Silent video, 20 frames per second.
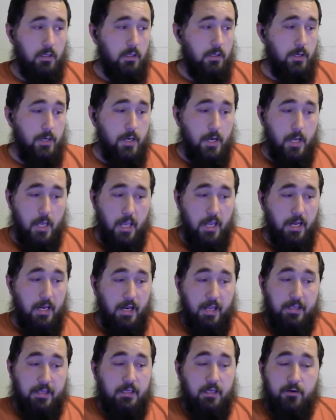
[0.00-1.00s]
And
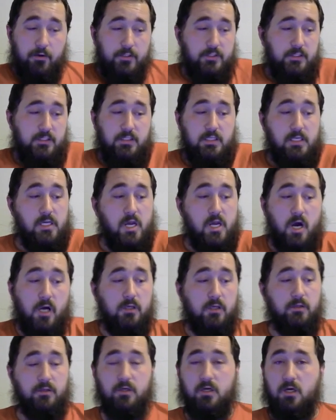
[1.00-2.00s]
I guarantee
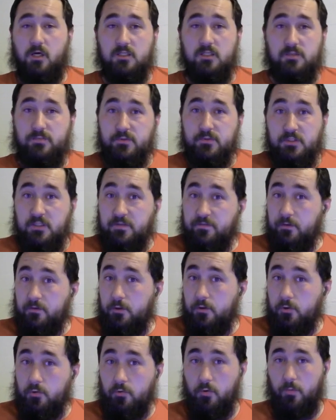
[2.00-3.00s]
none of the customers even
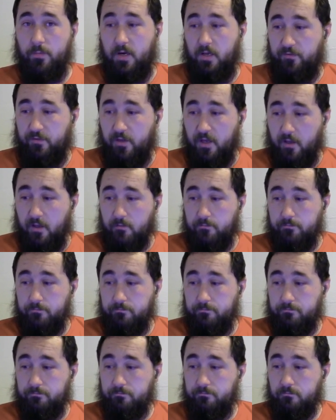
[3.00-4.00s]
knew about that.
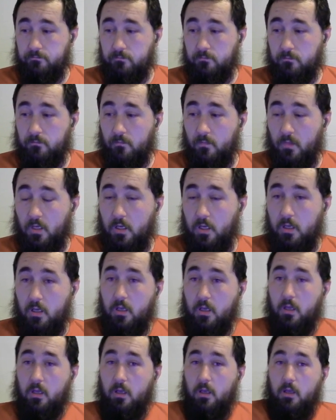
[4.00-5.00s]
Yep.
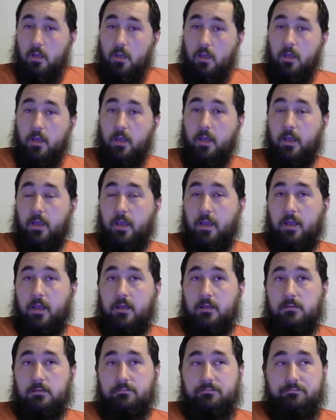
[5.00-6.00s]

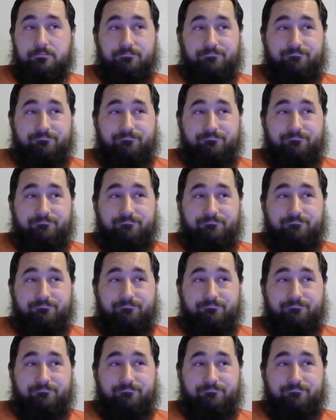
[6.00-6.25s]
And